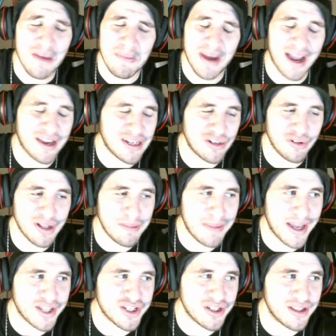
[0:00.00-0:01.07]
But I can only
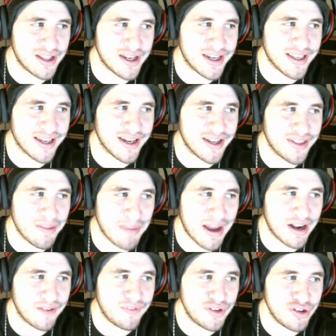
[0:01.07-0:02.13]
imagine like the
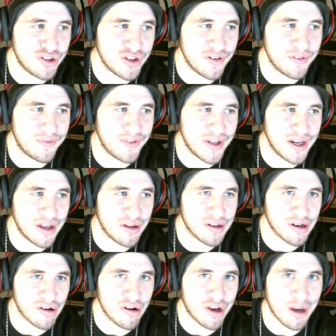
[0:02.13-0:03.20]
amount of YouTube videos
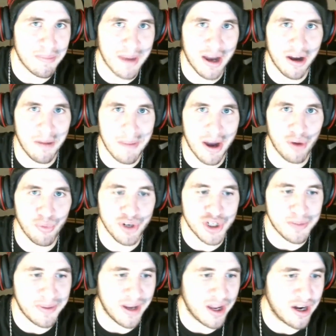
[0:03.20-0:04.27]
that are gonna come out about Rich
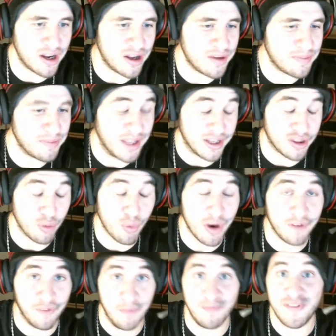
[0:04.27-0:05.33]
Piana, like the
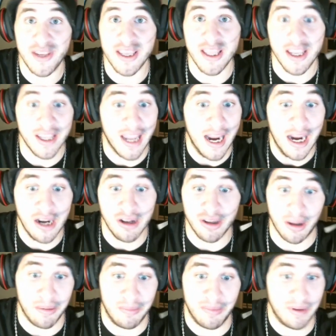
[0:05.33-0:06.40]
one from Vegan Gains.
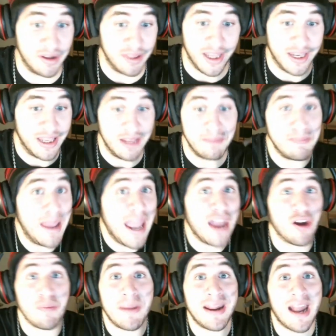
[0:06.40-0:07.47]
Like it may
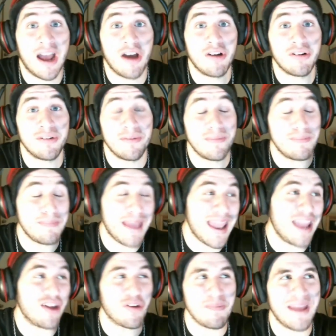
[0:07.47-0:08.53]
or may
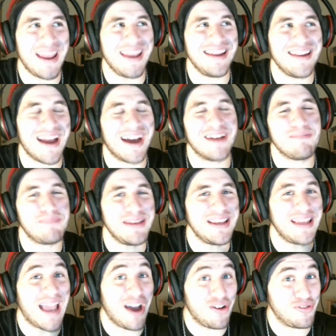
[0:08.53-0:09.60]
not
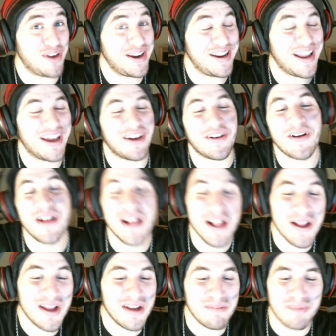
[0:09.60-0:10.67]
be out right now.
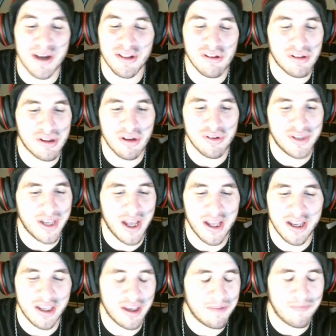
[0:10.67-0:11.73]
But there's no
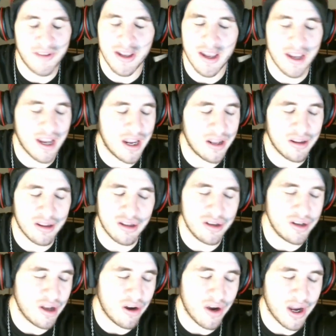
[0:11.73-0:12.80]
telling. Vegan Games, you
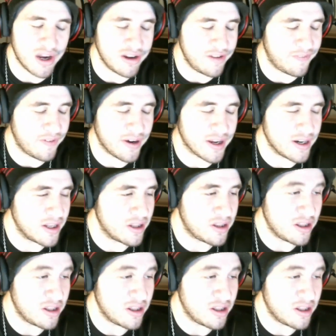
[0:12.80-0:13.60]
know how he fucking is.